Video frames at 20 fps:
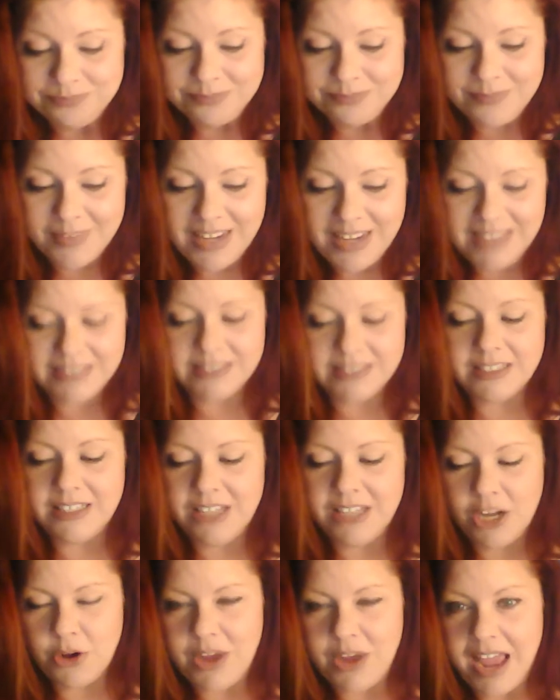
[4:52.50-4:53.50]
it's,
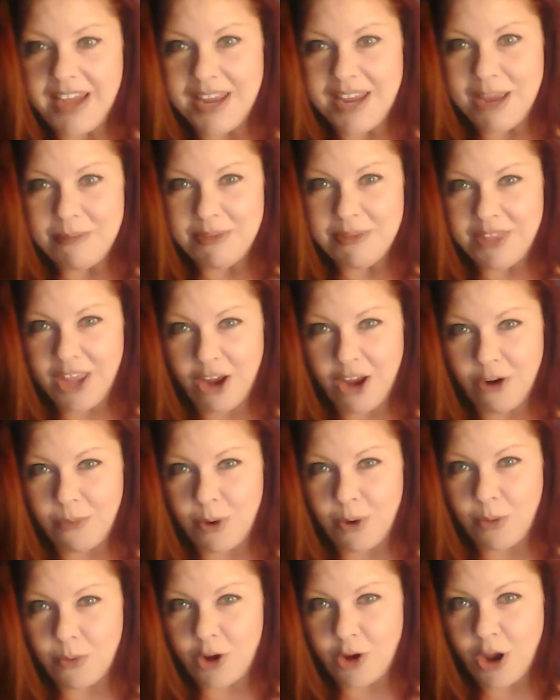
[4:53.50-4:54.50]
kind of up in the air where
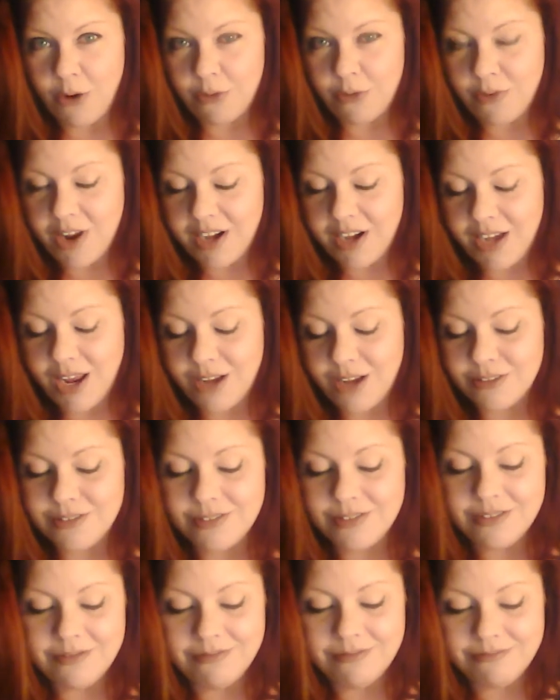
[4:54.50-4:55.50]
we're going right now.
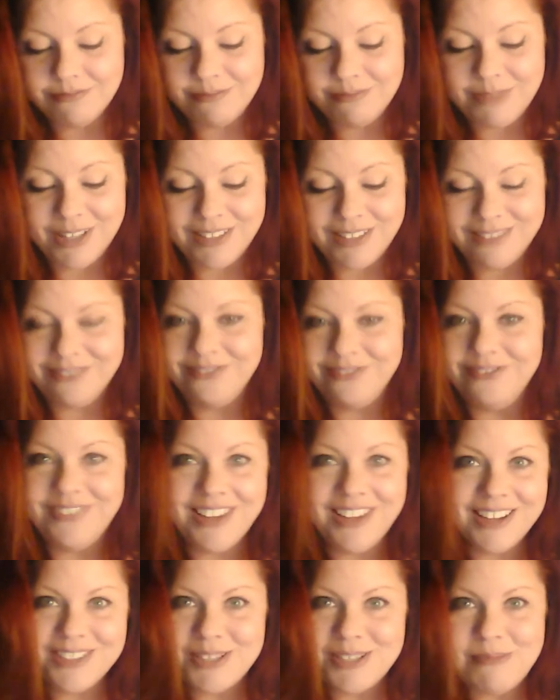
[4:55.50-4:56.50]
But
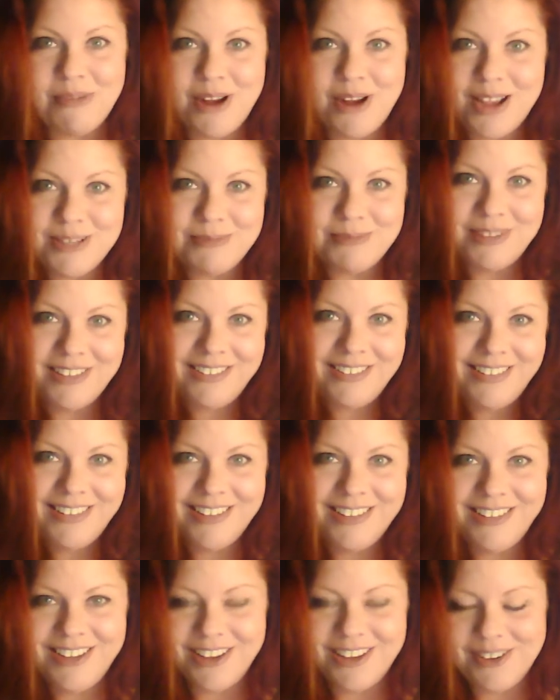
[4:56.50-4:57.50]
fuck, surprise me.
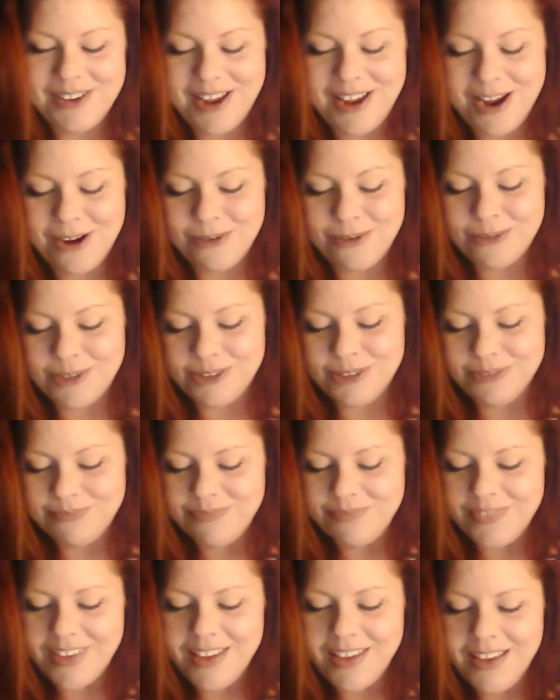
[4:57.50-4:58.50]
Y'all know how I roll.
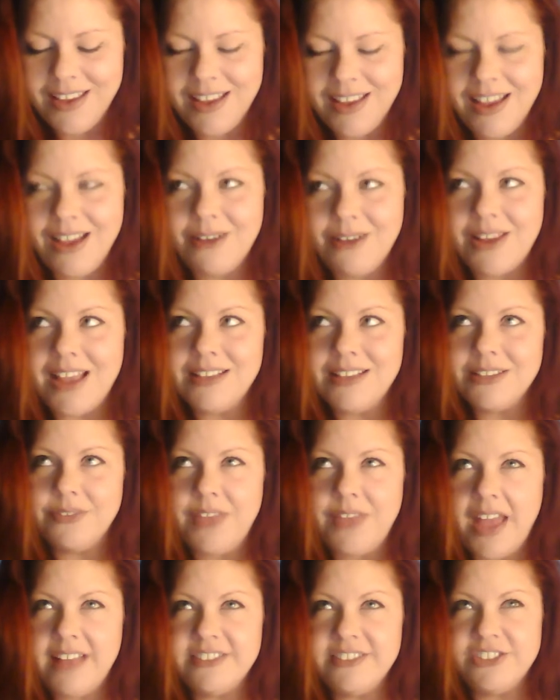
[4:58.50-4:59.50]
Okay, so
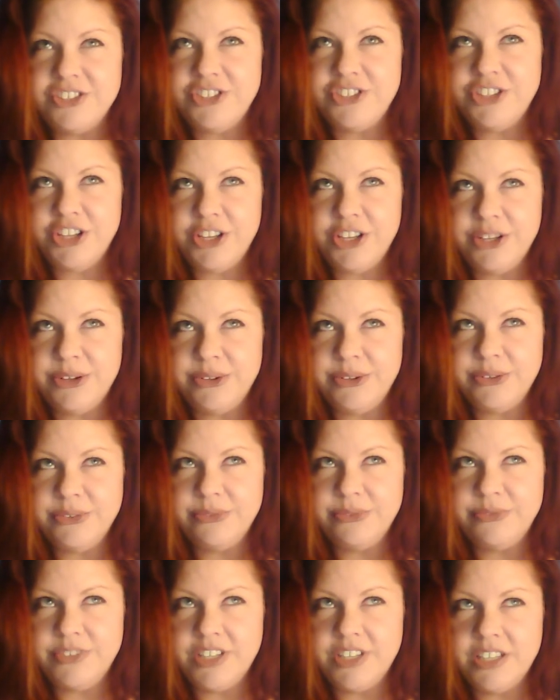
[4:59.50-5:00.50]
that's
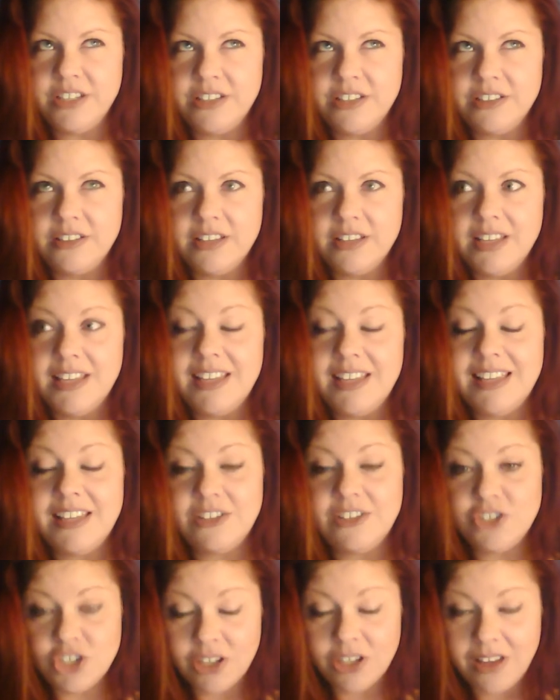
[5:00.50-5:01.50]
June. in
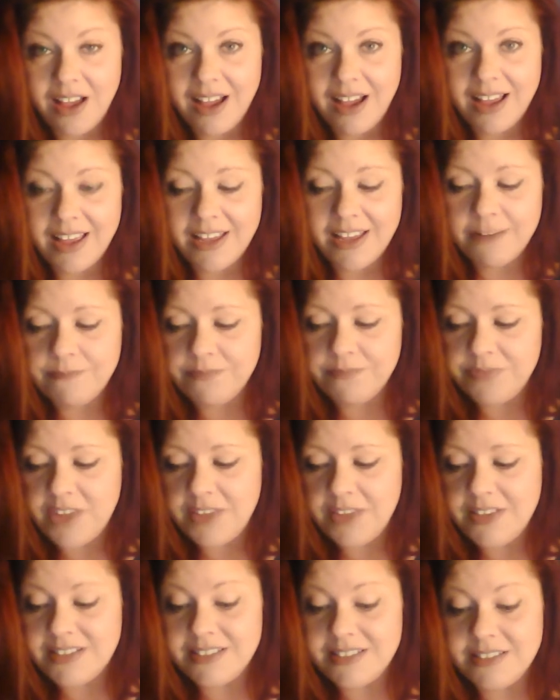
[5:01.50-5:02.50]
July, and
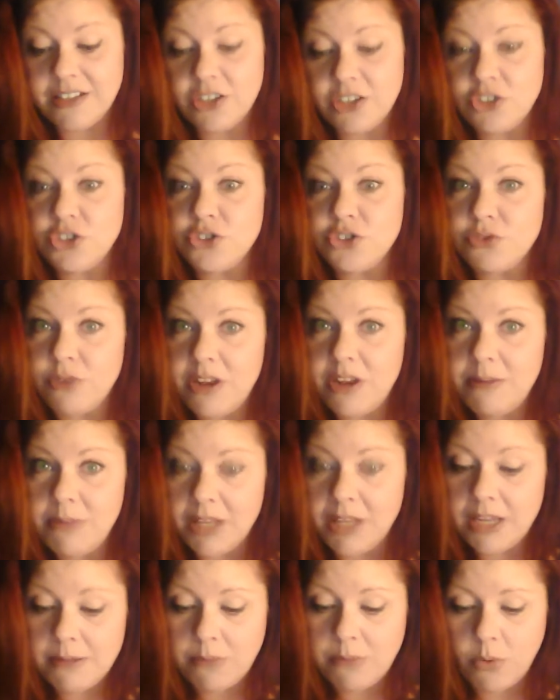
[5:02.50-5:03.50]
this is an extremely
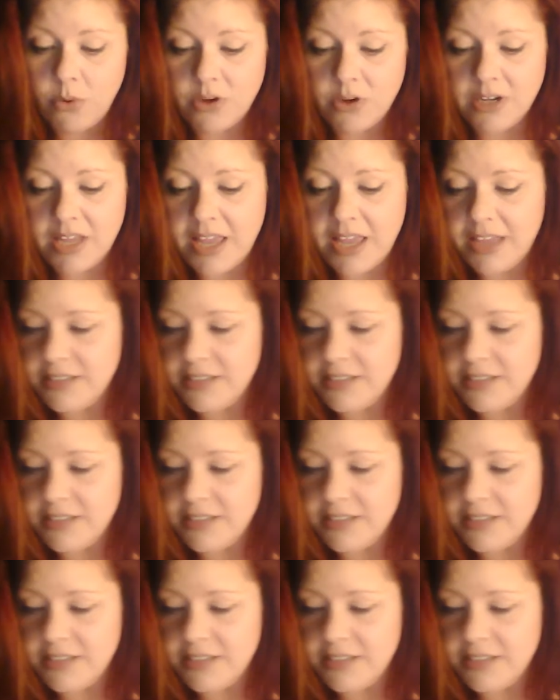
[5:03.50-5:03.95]
important case.